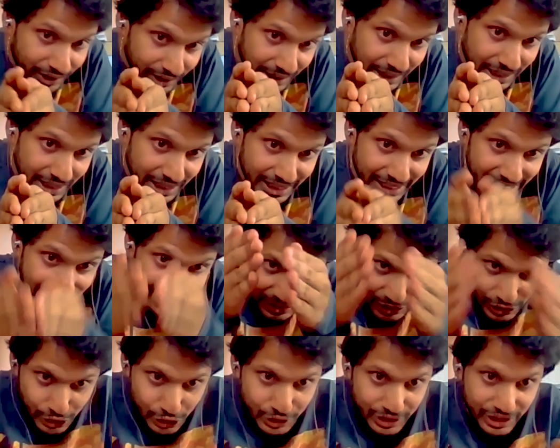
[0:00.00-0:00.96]
Before
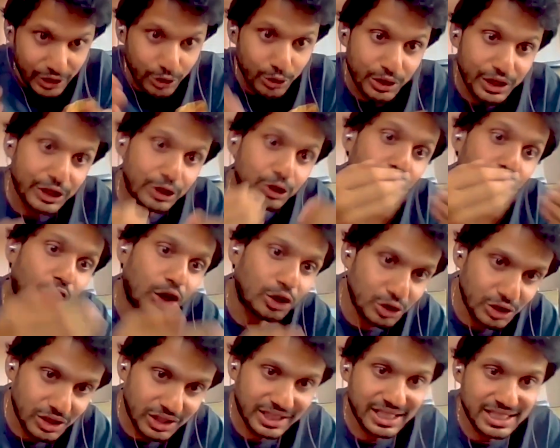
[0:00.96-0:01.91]
executing, you
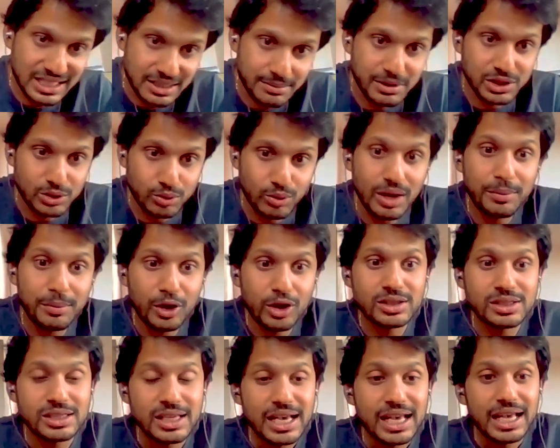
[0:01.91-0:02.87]
need to talk to your customers. Why?